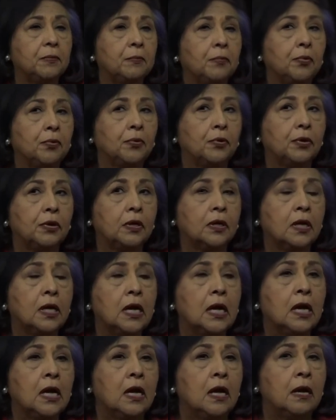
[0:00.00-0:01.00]
important.
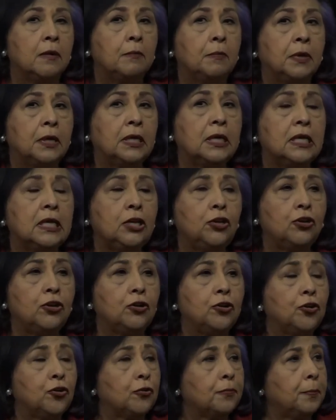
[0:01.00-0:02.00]
But you know,
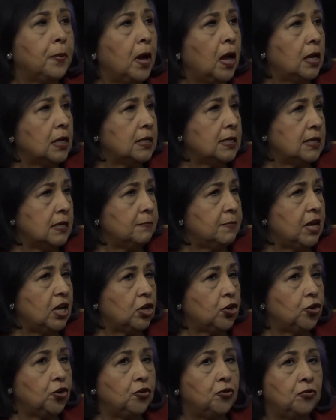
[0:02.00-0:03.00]
you're a
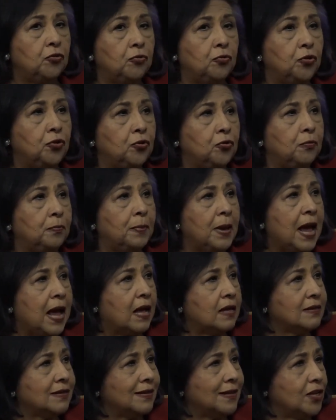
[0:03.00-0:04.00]
policymaker. You you
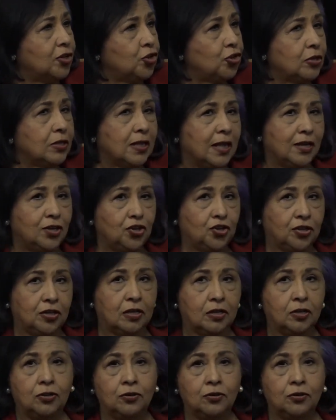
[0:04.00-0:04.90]
pass legislation.